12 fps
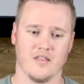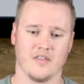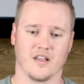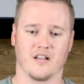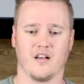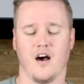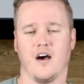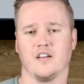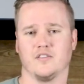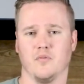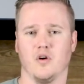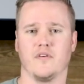That God
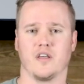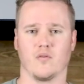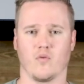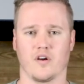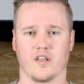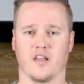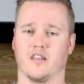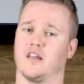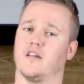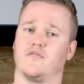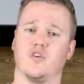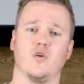is moving and working, and
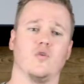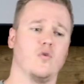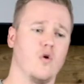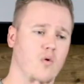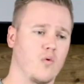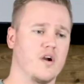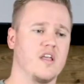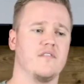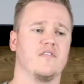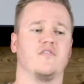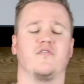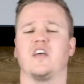that if you were
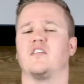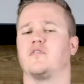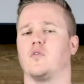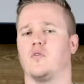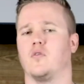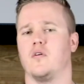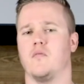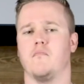even faithful